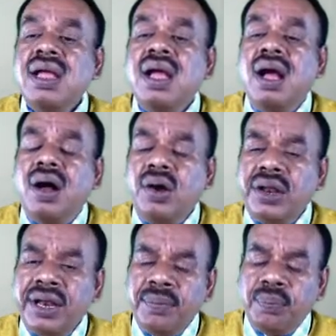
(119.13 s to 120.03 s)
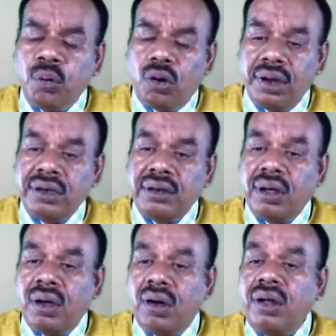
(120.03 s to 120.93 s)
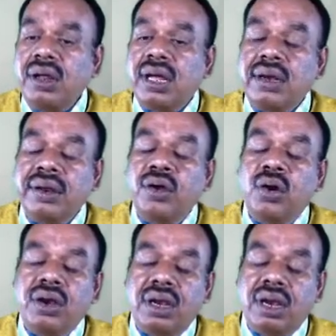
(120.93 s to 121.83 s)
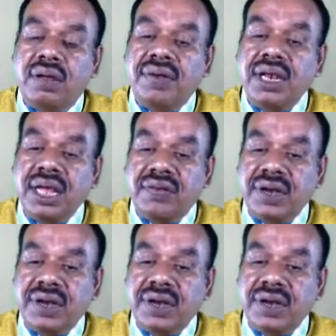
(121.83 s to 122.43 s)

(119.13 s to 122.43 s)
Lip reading: Ordering point or reorder level equal